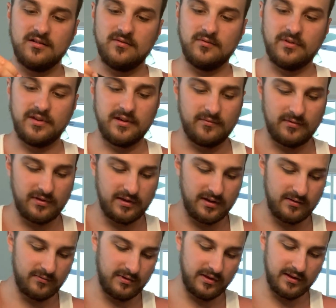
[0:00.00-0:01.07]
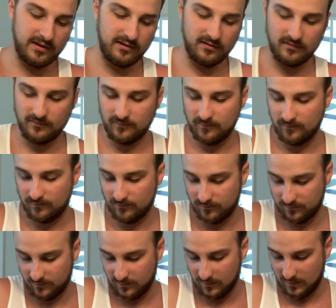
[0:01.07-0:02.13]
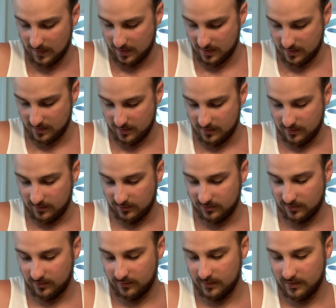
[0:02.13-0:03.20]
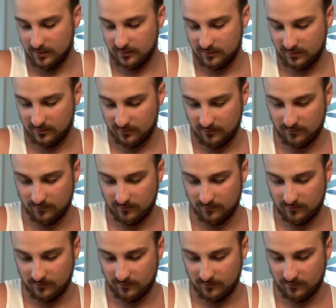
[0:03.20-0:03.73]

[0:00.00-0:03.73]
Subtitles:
Within, within, within. Sure is.